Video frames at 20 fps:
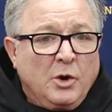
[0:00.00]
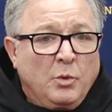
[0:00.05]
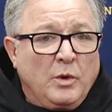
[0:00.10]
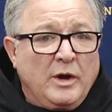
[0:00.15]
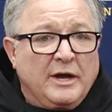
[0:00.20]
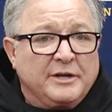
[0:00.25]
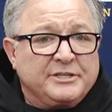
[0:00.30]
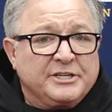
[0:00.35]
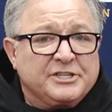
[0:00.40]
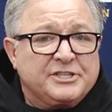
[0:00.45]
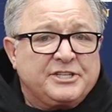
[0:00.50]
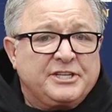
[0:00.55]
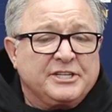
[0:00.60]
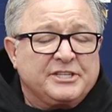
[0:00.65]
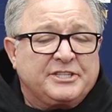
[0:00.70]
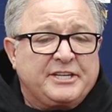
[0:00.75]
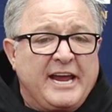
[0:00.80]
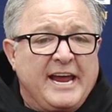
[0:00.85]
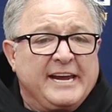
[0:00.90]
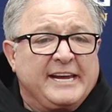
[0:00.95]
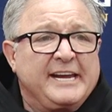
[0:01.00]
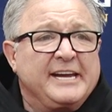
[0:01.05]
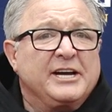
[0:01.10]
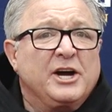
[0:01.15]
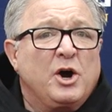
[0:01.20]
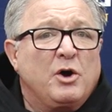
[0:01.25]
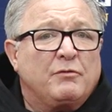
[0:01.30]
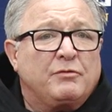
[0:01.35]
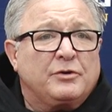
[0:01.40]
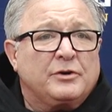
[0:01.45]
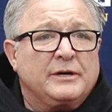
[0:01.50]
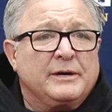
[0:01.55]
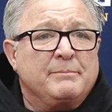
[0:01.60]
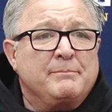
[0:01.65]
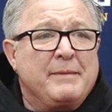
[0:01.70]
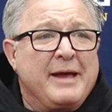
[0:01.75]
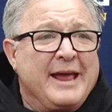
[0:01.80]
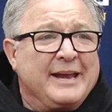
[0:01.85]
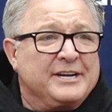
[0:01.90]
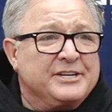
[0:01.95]
Well, just taking over
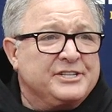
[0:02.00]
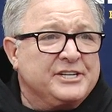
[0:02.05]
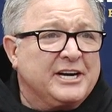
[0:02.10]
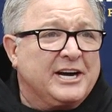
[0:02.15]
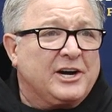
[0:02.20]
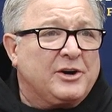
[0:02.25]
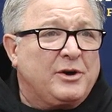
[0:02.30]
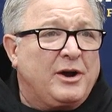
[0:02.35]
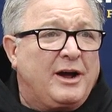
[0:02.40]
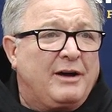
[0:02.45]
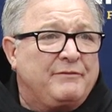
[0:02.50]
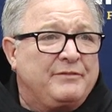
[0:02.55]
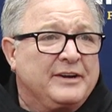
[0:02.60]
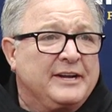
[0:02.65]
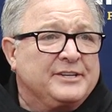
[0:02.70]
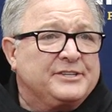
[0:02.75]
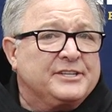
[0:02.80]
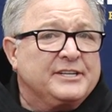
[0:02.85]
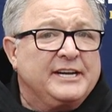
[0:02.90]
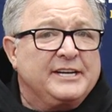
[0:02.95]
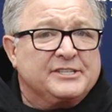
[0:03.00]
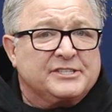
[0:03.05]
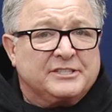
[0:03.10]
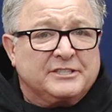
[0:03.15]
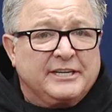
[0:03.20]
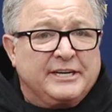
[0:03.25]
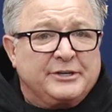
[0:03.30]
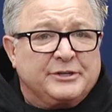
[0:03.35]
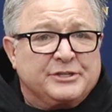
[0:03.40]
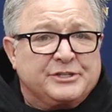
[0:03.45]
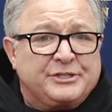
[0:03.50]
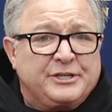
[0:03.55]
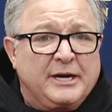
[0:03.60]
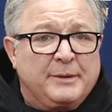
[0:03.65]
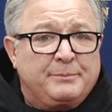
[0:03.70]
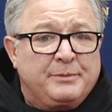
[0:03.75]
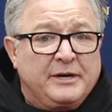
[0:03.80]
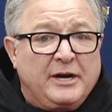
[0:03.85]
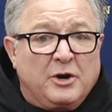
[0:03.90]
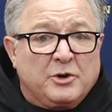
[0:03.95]
and managing our offense and his
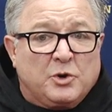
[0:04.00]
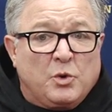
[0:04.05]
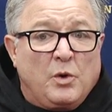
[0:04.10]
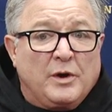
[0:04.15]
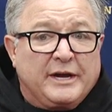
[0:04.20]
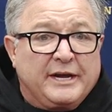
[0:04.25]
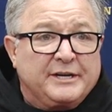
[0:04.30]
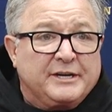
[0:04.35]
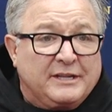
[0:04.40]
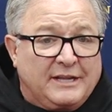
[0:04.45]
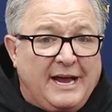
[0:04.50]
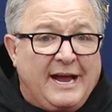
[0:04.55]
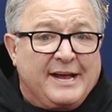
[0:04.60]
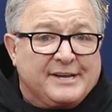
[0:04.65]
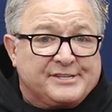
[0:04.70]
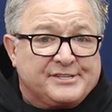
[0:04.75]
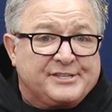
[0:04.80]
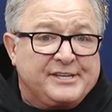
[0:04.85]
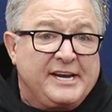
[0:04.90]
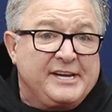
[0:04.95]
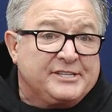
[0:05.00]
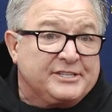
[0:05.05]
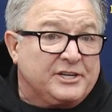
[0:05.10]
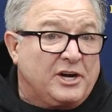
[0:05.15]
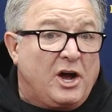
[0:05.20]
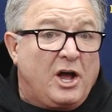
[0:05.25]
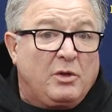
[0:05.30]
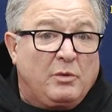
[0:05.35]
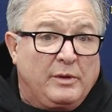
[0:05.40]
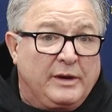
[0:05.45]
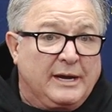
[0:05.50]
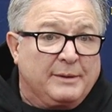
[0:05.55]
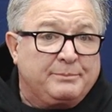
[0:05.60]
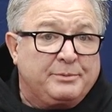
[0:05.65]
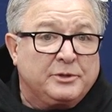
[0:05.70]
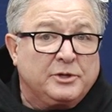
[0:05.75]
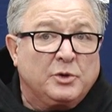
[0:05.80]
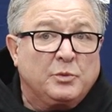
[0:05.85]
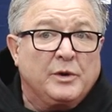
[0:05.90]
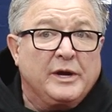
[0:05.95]
leadership. You know, going into last season, all the way
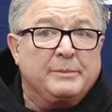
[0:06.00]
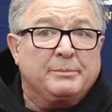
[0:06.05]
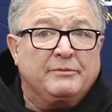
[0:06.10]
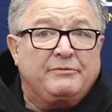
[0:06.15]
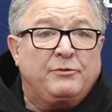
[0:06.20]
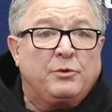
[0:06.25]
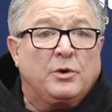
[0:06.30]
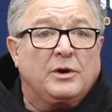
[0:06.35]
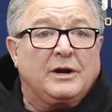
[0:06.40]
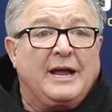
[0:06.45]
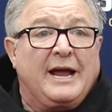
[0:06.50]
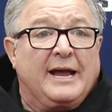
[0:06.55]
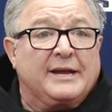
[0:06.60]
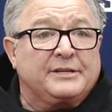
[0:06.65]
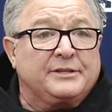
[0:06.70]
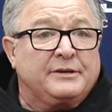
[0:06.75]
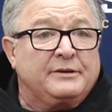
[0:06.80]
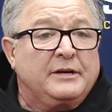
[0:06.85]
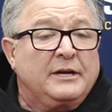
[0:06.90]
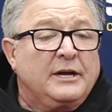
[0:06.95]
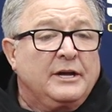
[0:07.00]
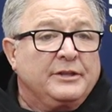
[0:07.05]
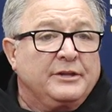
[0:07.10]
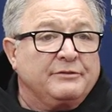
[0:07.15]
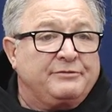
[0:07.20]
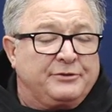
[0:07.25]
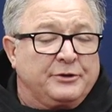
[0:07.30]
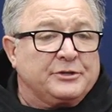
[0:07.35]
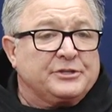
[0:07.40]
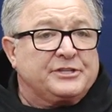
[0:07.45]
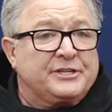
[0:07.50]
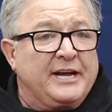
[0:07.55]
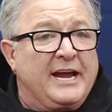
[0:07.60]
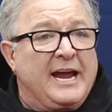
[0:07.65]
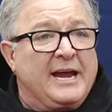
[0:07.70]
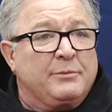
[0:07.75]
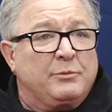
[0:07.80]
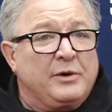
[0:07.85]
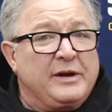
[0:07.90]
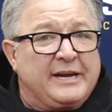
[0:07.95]
up to the week before the first
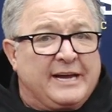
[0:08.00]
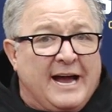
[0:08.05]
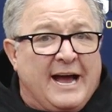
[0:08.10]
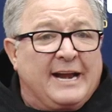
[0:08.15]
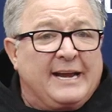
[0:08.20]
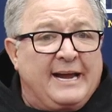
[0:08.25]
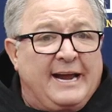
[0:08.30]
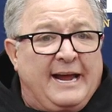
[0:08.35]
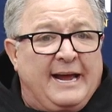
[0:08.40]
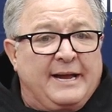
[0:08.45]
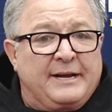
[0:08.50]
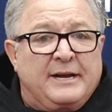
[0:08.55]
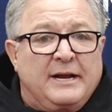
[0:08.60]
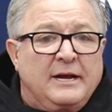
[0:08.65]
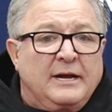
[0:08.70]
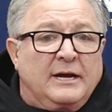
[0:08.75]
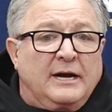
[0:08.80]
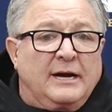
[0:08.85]
game, we kind of had